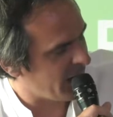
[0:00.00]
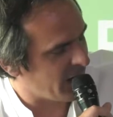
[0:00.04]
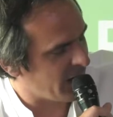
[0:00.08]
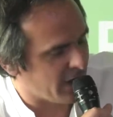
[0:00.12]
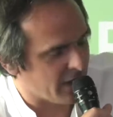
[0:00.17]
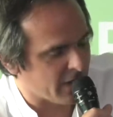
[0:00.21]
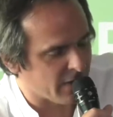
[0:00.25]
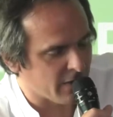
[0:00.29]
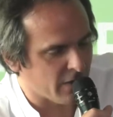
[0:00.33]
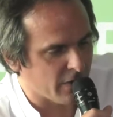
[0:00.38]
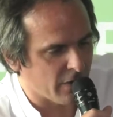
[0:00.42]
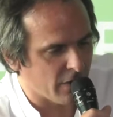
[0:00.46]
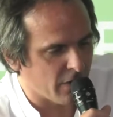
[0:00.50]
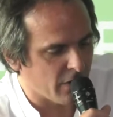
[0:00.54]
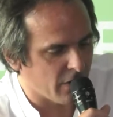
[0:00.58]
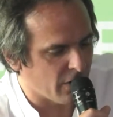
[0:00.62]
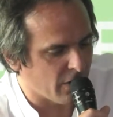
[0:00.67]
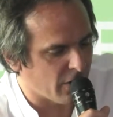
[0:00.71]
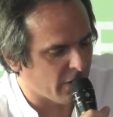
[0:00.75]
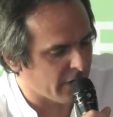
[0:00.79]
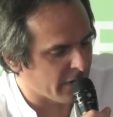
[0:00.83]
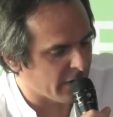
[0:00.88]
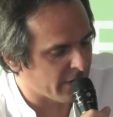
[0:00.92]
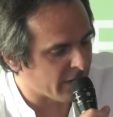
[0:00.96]
and
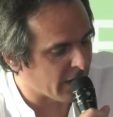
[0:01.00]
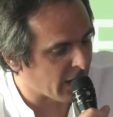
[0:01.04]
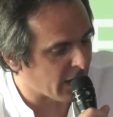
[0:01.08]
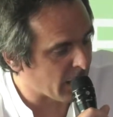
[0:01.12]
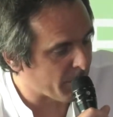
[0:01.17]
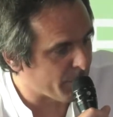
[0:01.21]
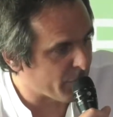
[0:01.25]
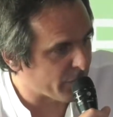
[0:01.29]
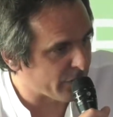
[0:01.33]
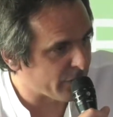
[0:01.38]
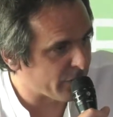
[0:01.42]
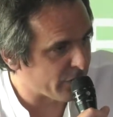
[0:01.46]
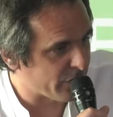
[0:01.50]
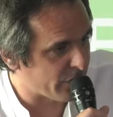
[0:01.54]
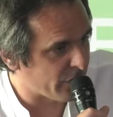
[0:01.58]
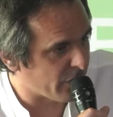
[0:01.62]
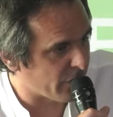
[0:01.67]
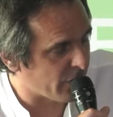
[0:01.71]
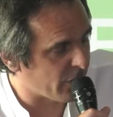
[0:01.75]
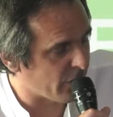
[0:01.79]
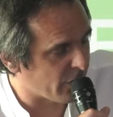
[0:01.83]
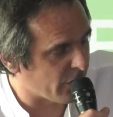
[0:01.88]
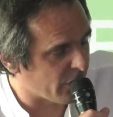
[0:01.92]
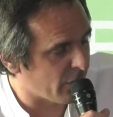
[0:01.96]
it helps us
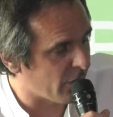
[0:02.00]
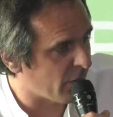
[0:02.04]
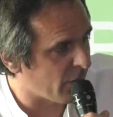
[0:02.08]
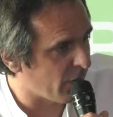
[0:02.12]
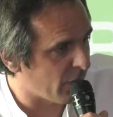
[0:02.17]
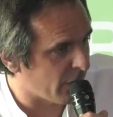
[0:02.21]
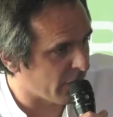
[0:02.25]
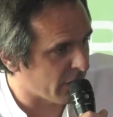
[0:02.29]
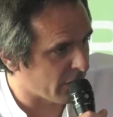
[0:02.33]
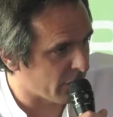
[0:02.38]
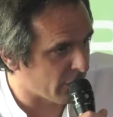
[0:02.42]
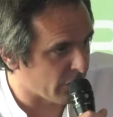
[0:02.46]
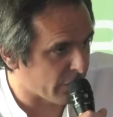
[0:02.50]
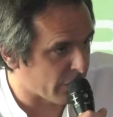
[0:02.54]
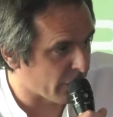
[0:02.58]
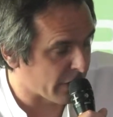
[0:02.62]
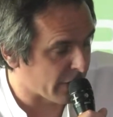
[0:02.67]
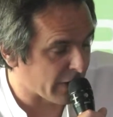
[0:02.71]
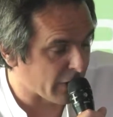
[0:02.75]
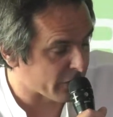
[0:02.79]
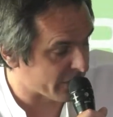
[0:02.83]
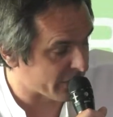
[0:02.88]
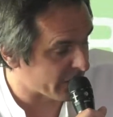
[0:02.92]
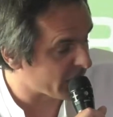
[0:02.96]
in the
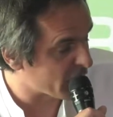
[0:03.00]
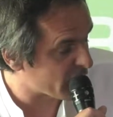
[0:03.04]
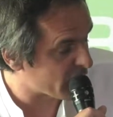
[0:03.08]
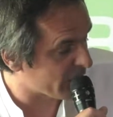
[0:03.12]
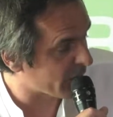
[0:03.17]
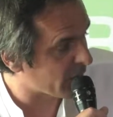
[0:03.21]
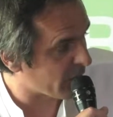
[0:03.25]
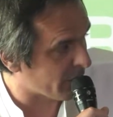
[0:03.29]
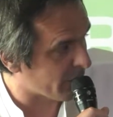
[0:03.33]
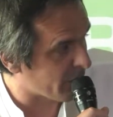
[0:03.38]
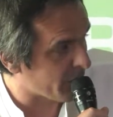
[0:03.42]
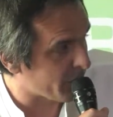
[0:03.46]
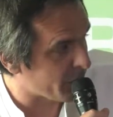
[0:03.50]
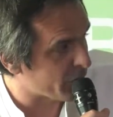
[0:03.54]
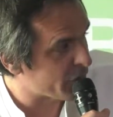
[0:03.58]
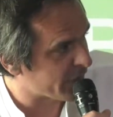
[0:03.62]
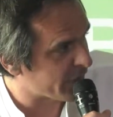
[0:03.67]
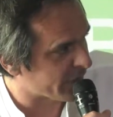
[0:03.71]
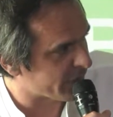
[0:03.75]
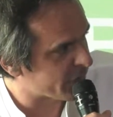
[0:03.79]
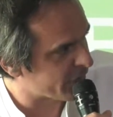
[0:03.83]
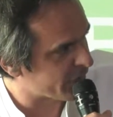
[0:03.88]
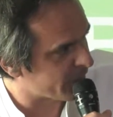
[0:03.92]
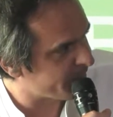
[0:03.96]
negotiation of the
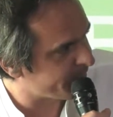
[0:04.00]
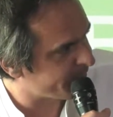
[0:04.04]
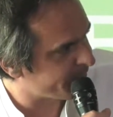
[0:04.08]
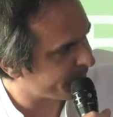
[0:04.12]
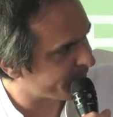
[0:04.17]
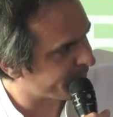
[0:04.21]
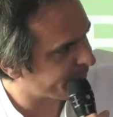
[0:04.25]
budget. Sure.